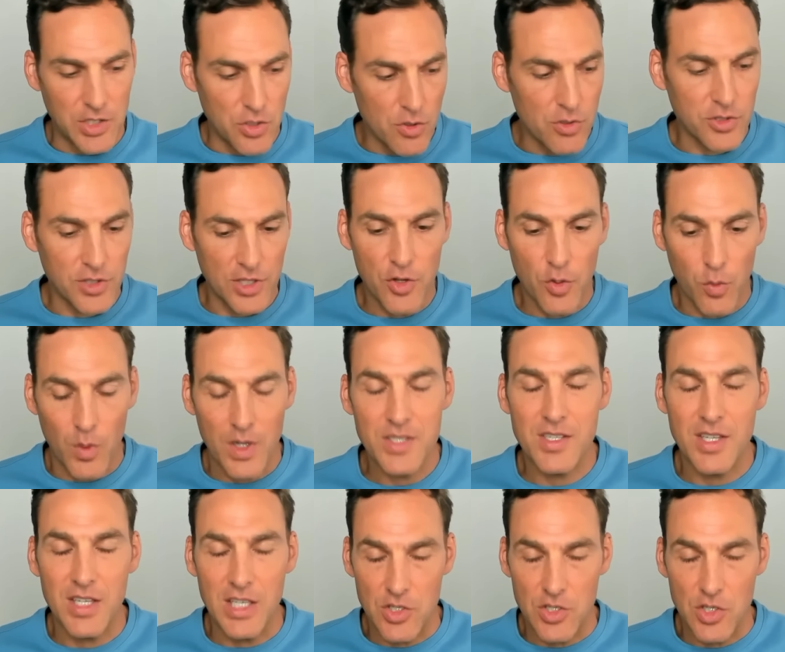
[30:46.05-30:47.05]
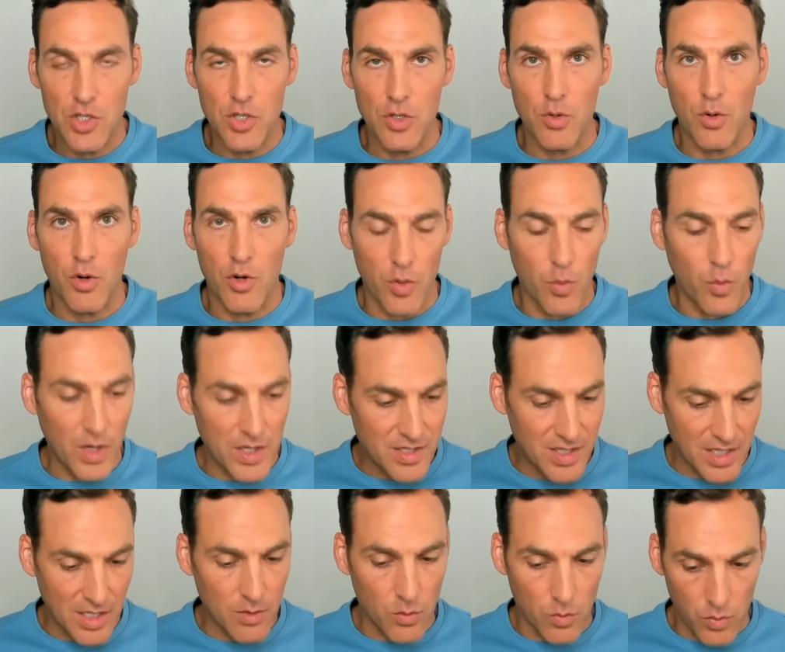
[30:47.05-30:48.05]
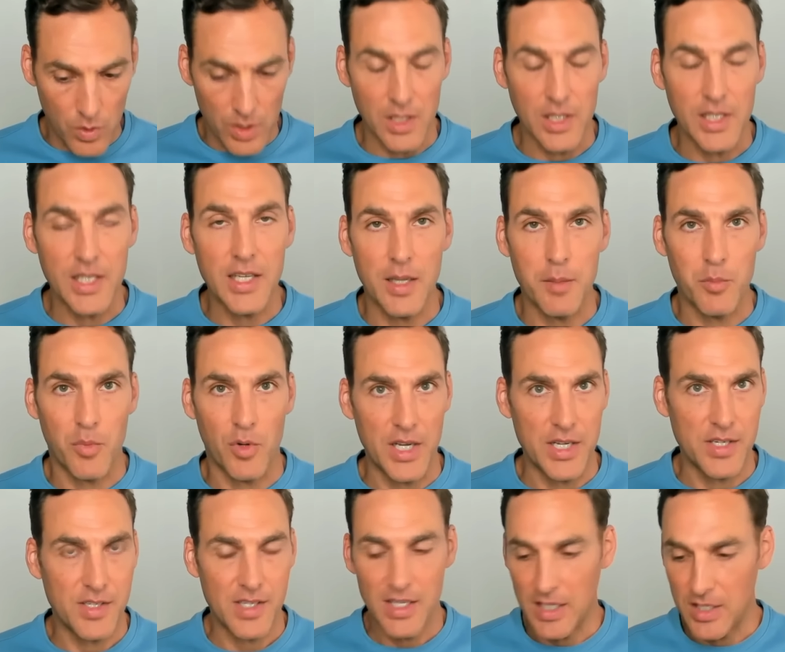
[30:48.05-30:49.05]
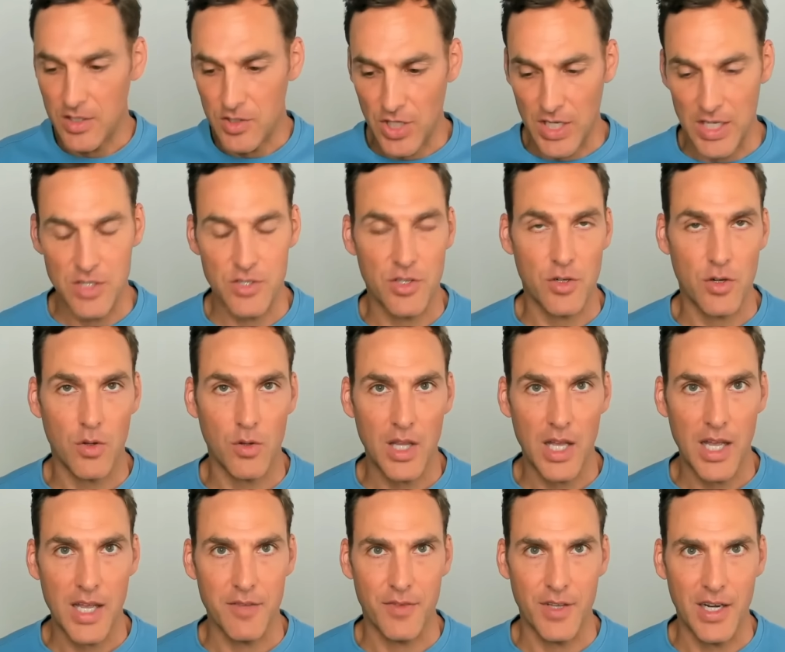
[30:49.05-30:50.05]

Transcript: usually the ones that do are the ones that really embrace it and change their whole life.